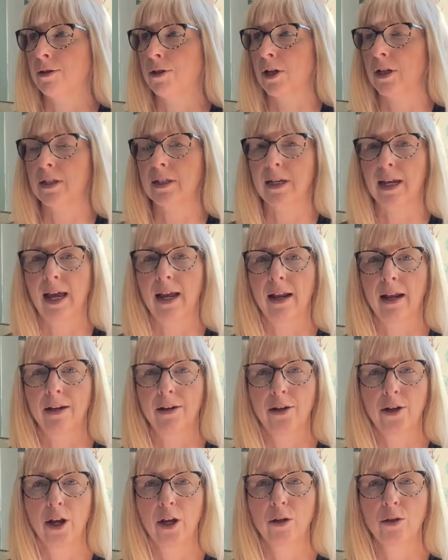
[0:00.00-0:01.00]
just get a
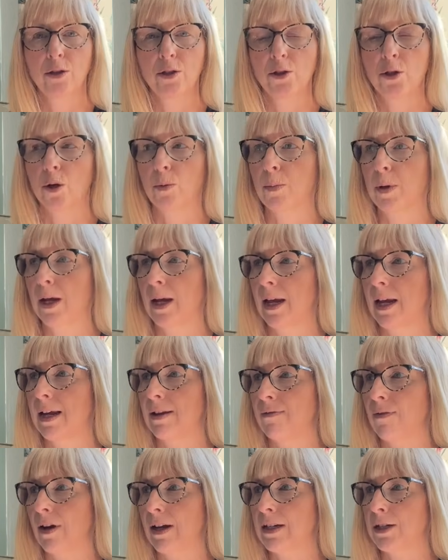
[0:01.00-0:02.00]
nose job,
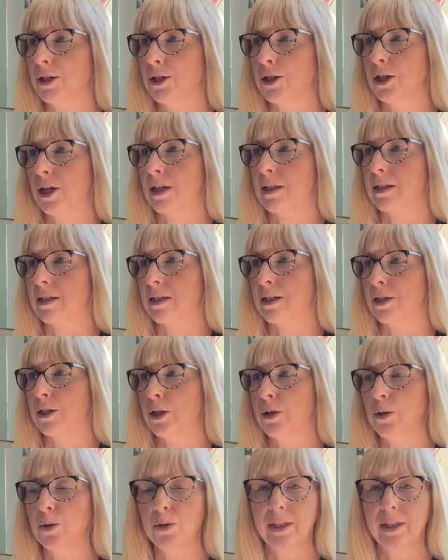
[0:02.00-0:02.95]
if I just do